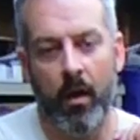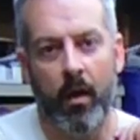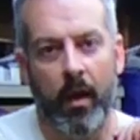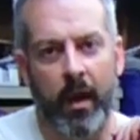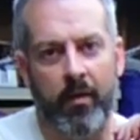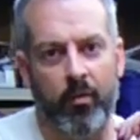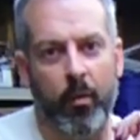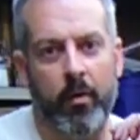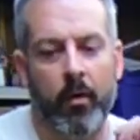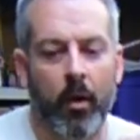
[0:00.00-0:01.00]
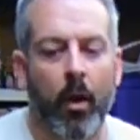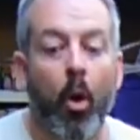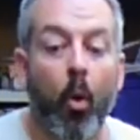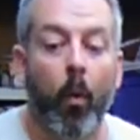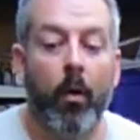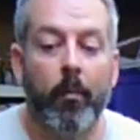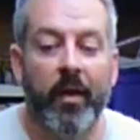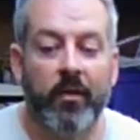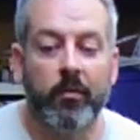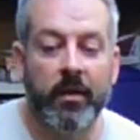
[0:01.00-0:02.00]
Hey everyone, welcome
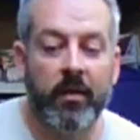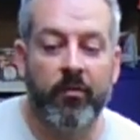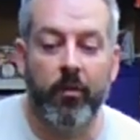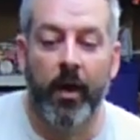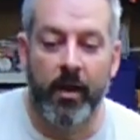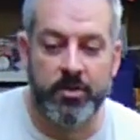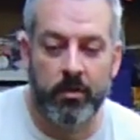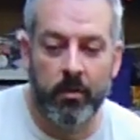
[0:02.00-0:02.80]
back to a Geek's Garage.